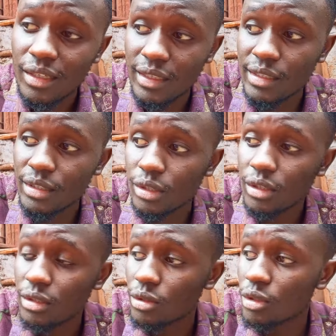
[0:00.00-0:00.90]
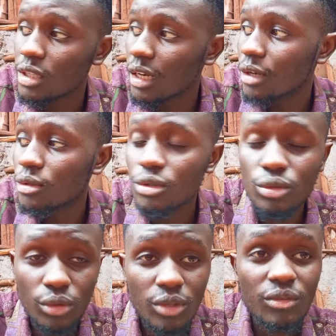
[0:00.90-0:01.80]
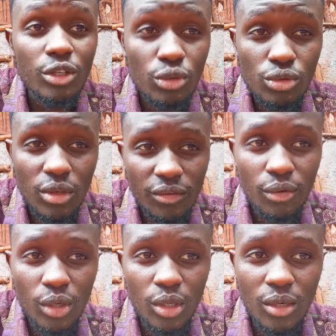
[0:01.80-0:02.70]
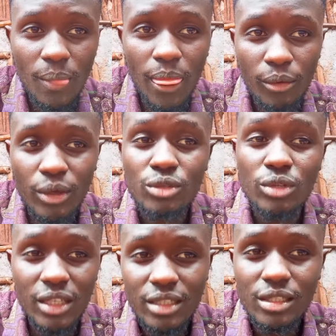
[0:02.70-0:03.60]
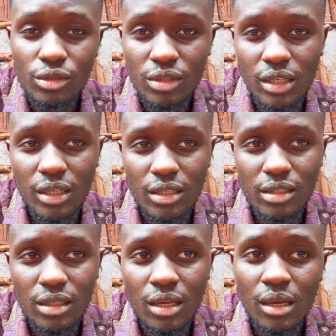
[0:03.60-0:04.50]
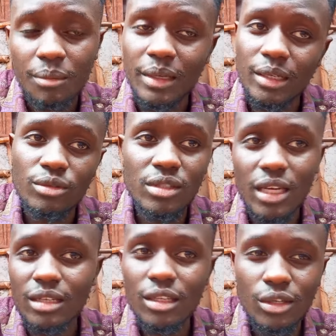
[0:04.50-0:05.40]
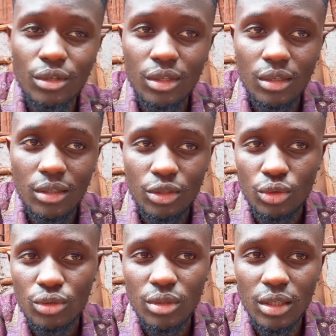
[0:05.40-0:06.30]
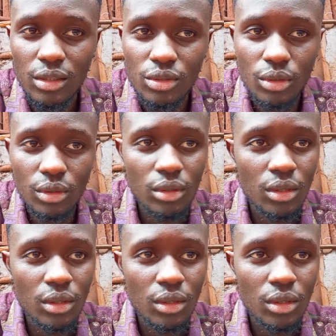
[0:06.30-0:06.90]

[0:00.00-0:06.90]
it's it's not allowed to even use your phone once we get into the gate but outside the road it was okay so